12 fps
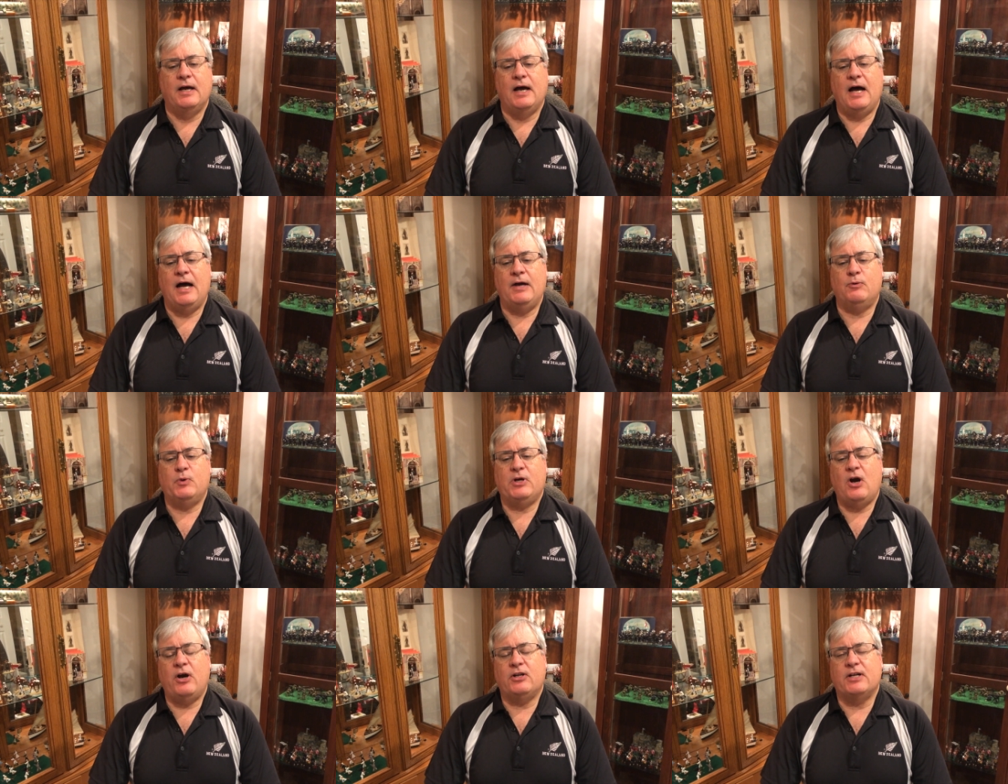Uh,
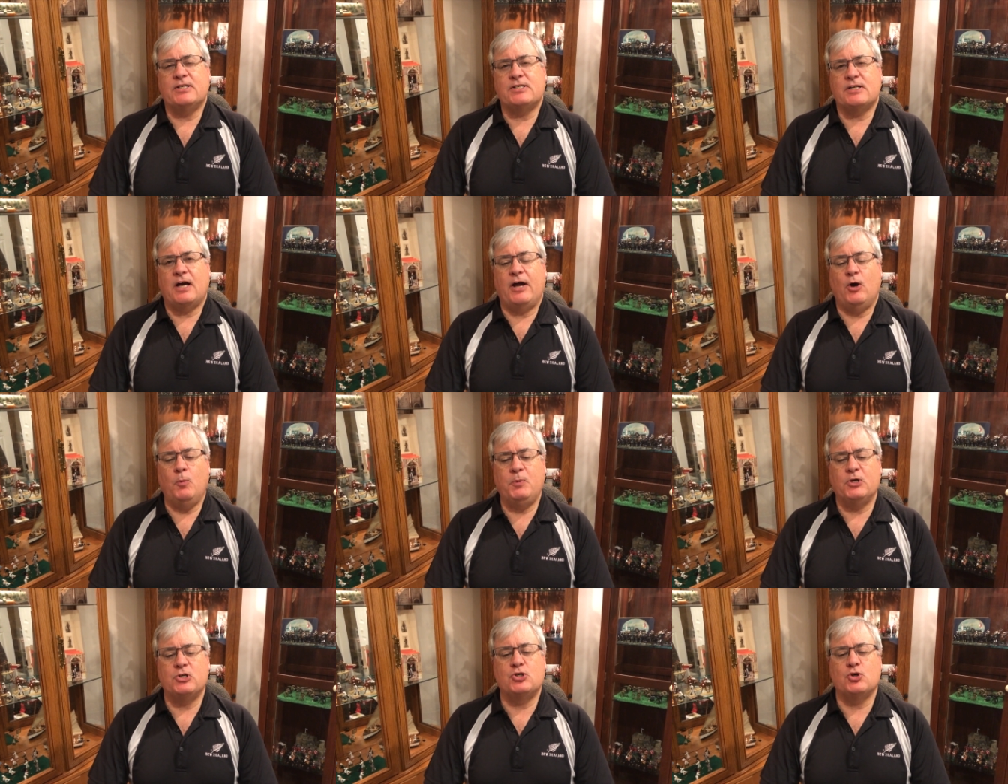regardless, I hope
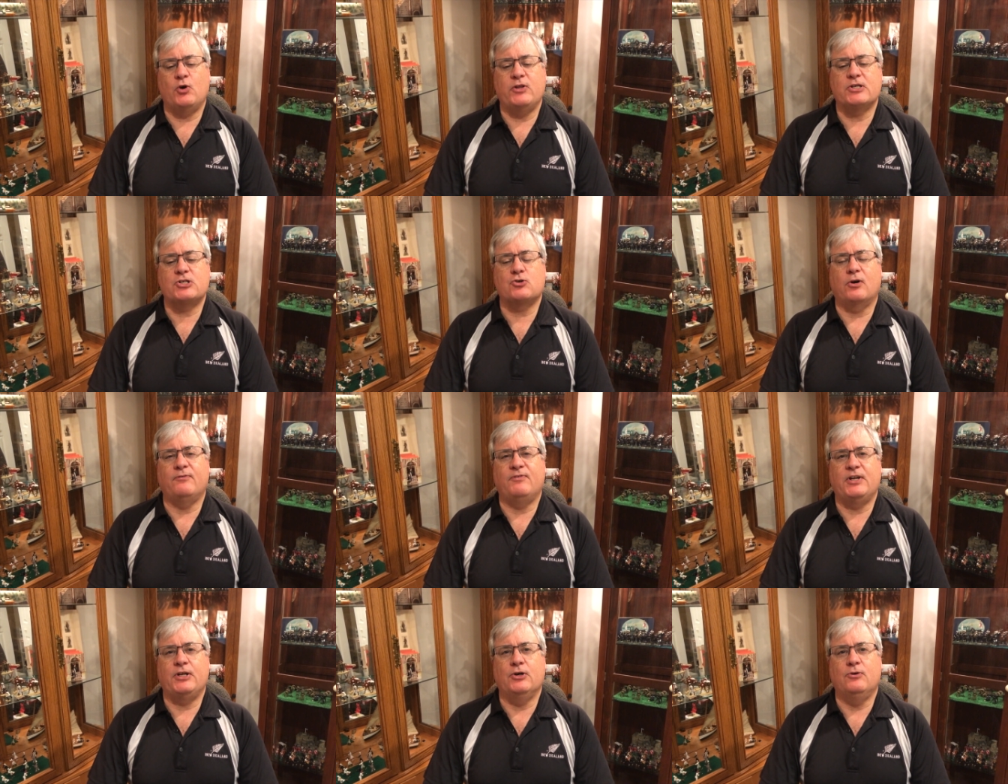you enjoy this short
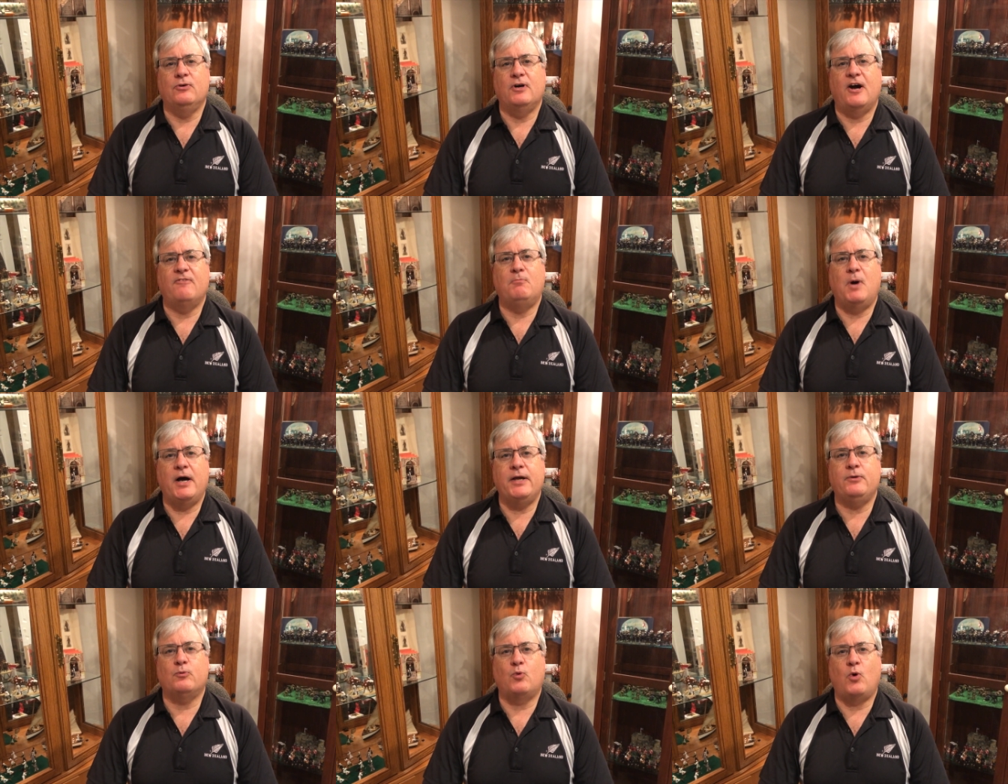video of
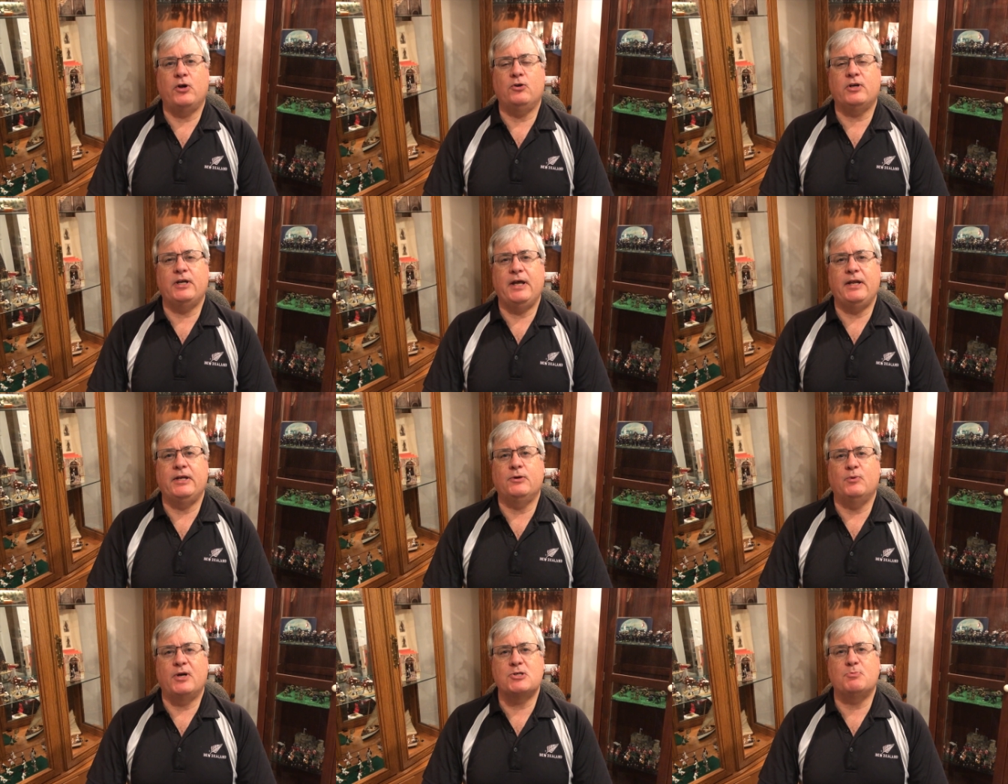my Royal
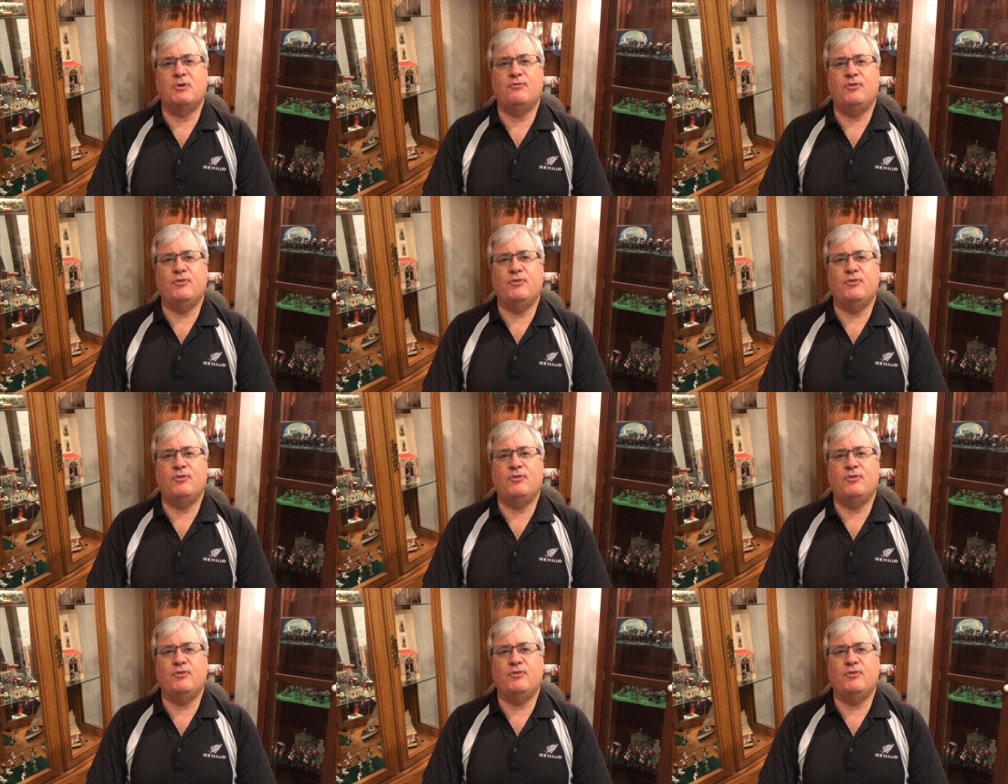Canadian Regiment